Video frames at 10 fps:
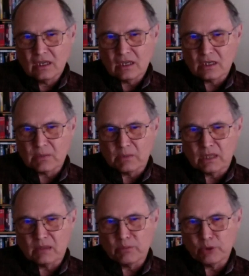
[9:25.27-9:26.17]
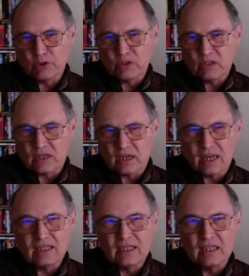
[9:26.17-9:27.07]
has been Putin's
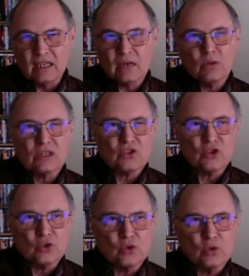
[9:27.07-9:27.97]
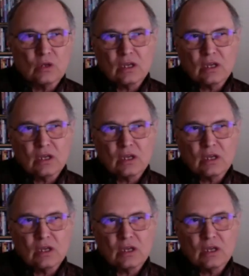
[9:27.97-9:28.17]
idea was to